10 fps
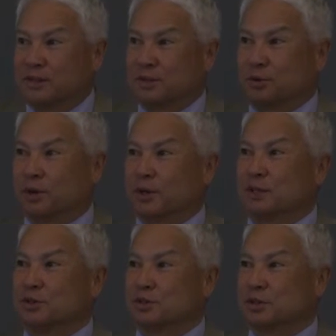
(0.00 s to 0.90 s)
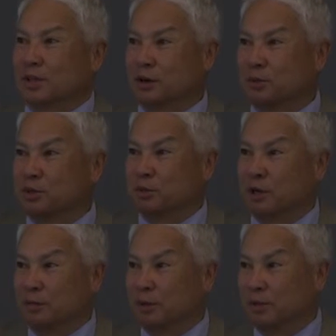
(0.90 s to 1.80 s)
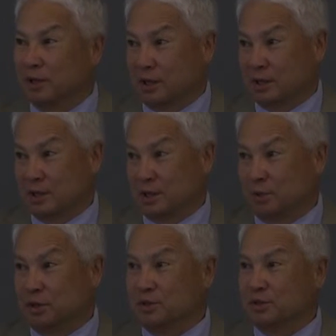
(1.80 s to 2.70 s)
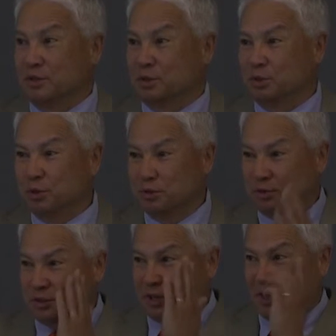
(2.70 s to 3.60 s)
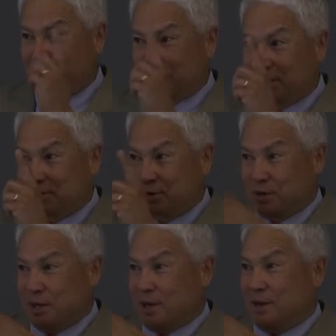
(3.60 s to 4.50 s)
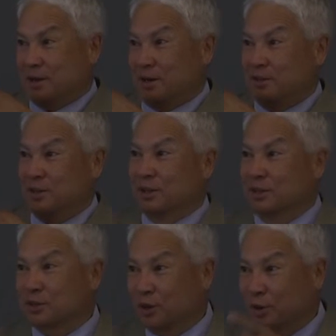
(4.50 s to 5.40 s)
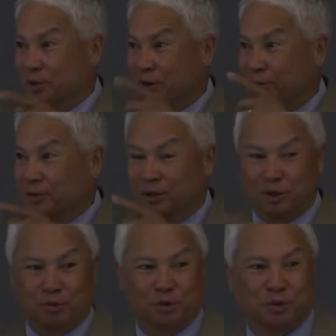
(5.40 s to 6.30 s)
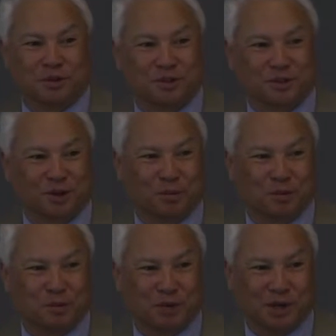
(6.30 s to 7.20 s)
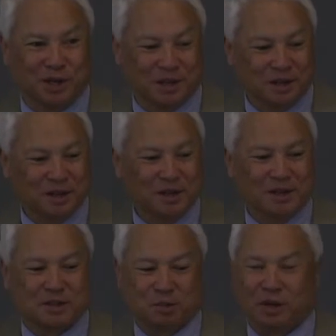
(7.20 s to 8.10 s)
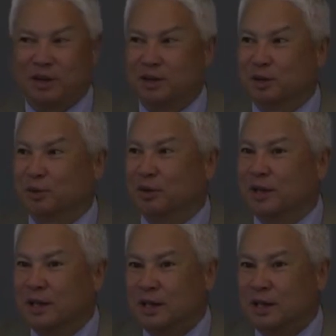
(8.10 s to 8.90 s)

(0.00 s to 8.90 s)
it's quite interesting. I don't know which mountain I'm looking at here, but it's just a beautiful sight. I'm looking straight out and I see the escarpment over there. The Blue Ridge Escarpment is pretty neat spot here, but